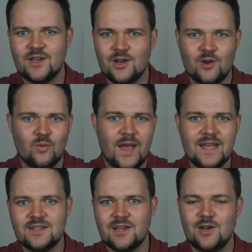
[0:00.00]
to go, where
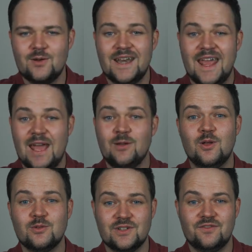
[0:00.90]
to go, and how
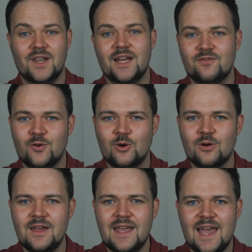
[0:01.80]
long to fly
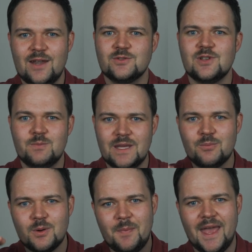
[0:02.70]
for, and also be
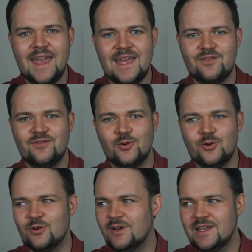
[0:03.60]
prepared
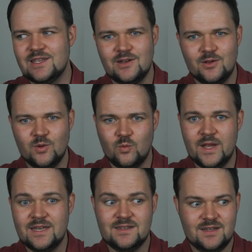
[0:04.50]
for you know the
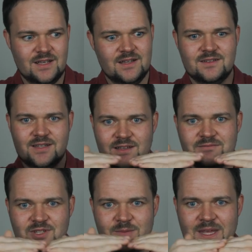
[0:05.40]
wind to,
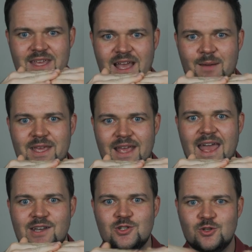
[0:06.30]
to be coming
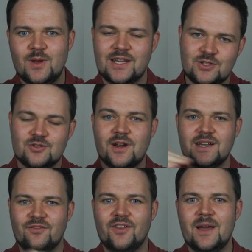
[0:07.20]
at you as you're trying
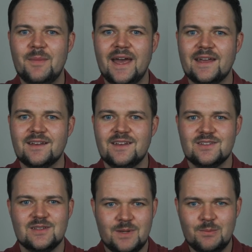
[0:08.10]
to fly back.
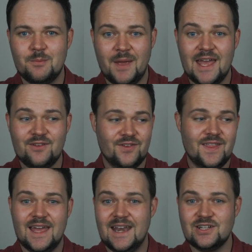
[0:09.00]
To be prepared for
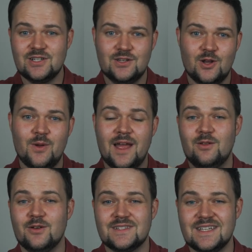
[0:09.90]
that and actually know how
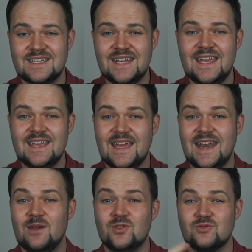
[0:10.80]
long it's going to take and
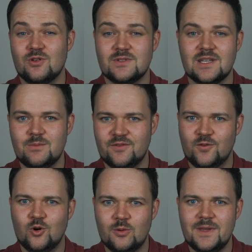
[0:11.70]
how the drone's going to
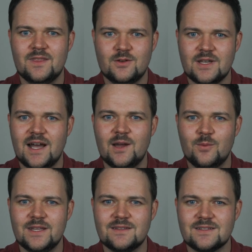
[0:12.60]
perform in those higher
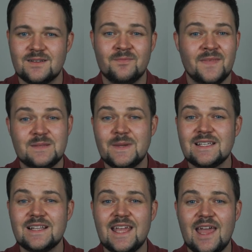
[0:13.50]
winds. That's
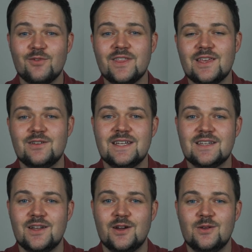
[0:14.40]
basically everything you need
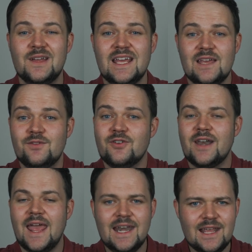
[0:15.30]
to know. If you've
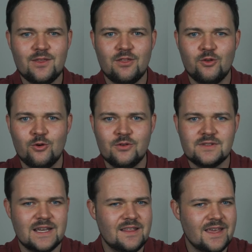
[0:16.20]
got any other
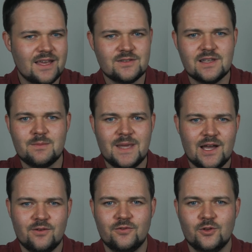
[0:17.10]
thoughts, anything else that could be
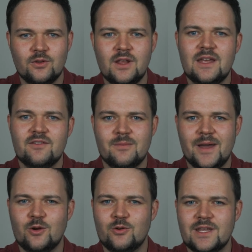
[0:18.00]
helpful for
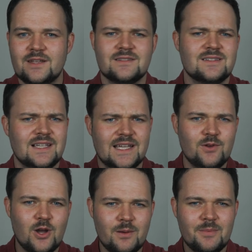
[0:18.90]
my audience, leave
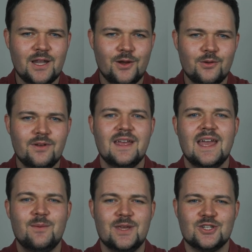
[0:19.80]
a comment below
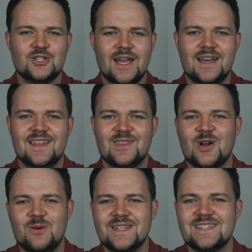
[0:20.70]
and we can chat in the
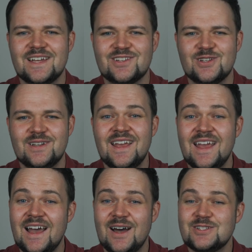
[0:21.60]
comment section.
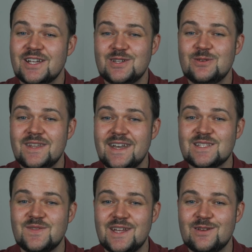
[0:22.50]
I'll chat to you in the
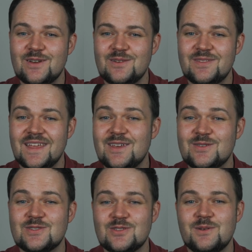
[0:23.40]
next video though. Thank you
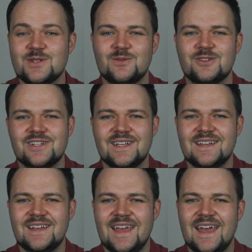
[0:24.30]
so much for
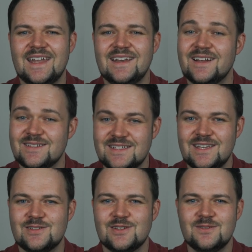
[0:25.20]
watching and I'll see
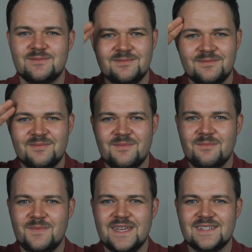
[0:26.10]
you soon.
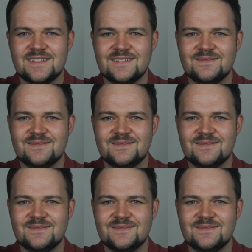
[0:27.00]
Peace.